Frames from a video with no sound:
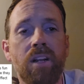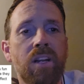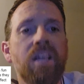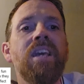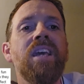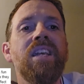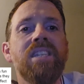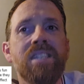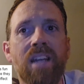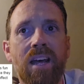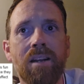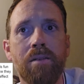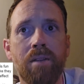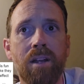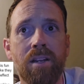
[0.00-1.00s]
And he
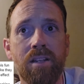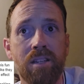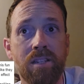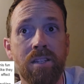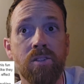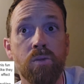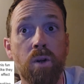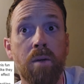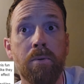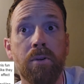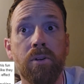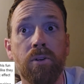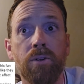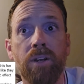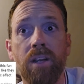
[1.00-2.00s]
said, that this is Robert
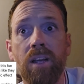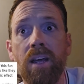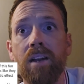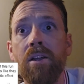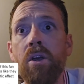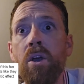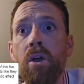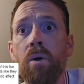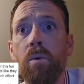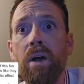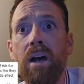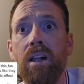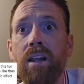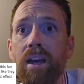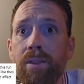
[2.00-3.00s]
Couhig again,
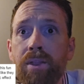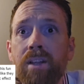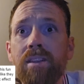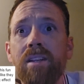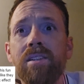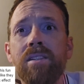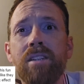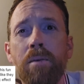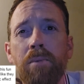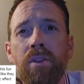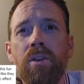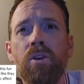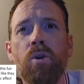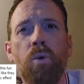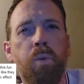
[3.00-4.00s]
well, I think that some of
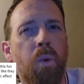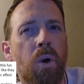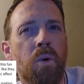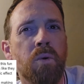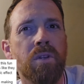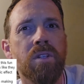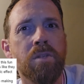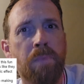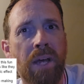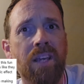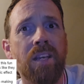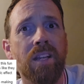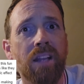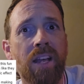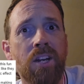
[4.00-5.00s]
the quote
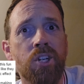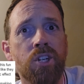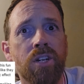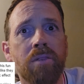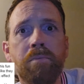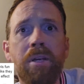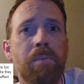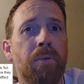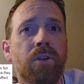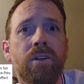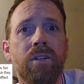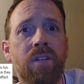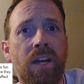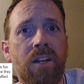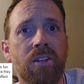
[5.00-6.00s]
speculation, people are
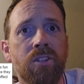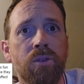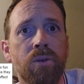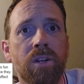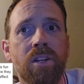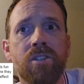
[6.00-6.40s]
entitled to it.